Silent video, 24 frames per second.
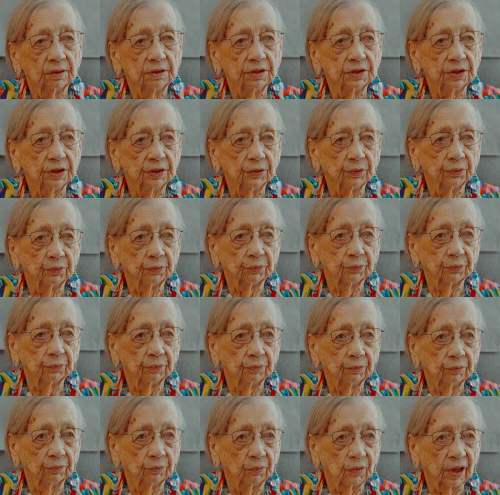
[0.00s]
you
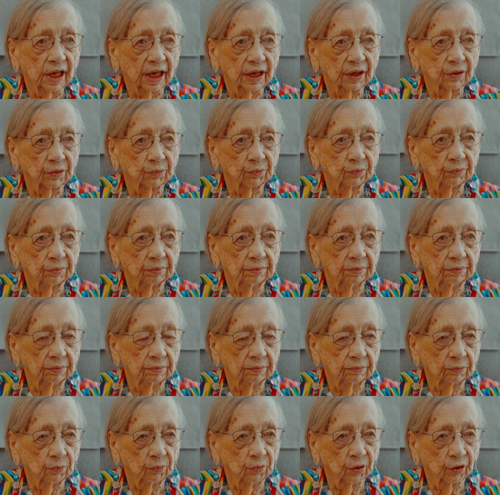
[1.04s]
want to
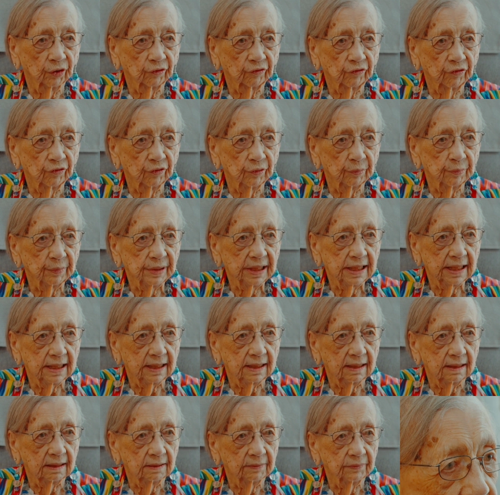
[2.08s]
work for me?